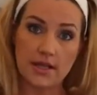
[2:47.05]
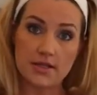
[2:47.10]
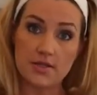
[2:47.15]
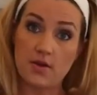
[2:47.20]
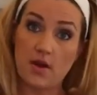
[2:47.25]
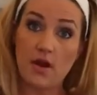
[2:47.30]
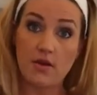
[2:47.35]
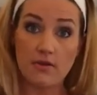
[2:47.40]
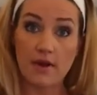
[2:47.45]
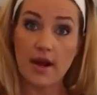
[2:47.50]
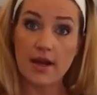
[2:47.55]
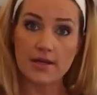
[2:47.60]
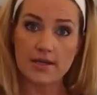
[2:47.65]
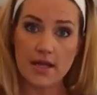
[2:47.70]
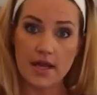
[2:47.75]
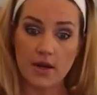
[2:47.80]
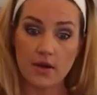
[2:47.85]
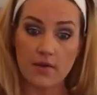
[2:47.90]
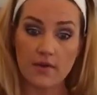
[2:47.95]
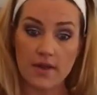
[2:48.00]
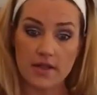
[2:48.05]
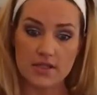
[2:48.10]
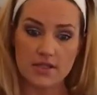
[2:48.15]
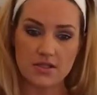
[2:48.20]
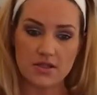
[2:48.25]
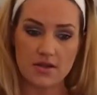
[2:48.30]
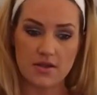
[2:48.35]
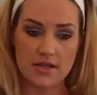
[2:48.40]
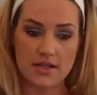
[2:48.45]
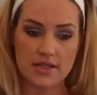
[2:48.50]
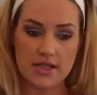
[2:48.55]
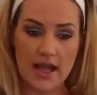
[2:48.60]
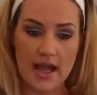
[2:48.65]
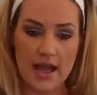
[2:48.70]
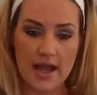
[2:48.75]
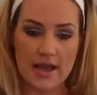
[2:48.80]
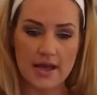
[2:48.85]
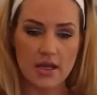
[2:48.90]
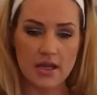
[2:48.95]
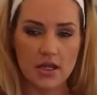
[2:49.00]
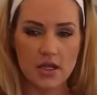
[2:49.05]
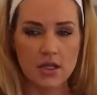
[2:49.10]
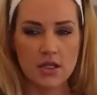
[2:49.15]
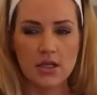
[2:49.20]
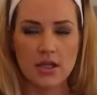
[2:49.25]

a rectangle that's to the side,